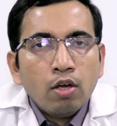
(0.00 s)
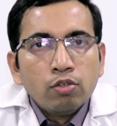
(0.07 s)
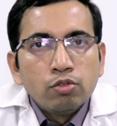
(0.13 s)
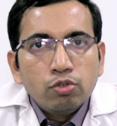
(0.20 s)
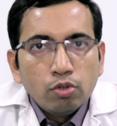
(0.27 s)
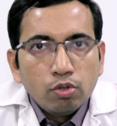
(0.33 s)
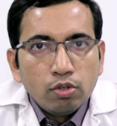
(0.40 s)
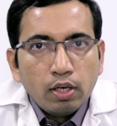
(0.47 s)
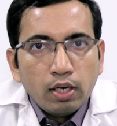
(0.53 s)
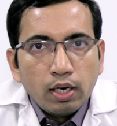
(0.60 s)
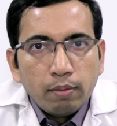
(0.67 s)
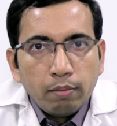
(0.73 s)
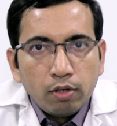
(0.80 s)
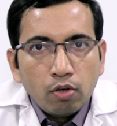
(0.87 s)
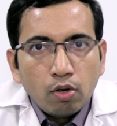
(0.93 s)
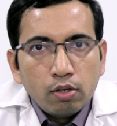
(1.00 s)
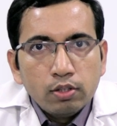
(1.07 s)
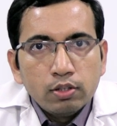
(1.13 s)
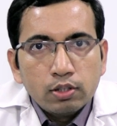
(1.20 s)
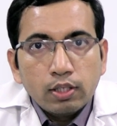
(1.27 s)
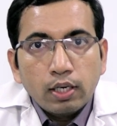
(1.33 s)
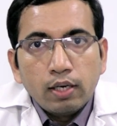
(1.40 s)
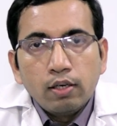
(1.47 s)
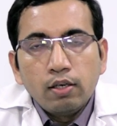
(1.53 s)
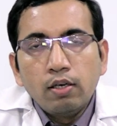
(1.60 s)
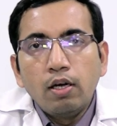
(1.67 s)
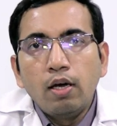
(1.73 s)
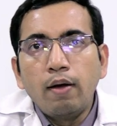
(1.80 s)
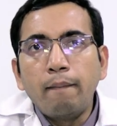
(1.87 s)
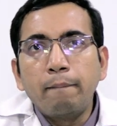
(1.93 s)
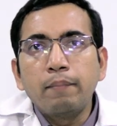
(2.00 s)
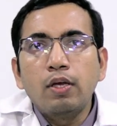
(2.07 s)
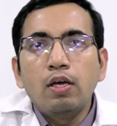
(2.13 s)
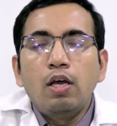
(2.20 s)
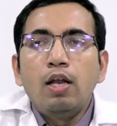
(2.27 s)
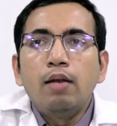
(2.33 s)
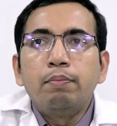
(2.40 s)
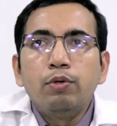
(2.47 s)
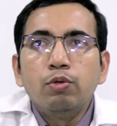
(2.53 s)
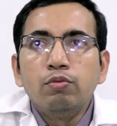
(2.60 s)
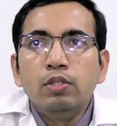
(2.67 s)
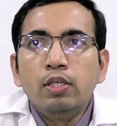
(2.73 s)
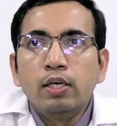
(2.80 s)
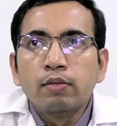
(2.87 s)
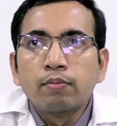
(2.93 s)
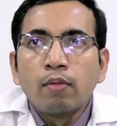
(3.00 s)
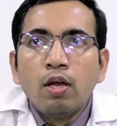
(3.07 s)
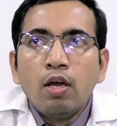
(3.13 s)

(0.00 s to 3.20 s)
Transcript: So the hematologist can um, help you with that.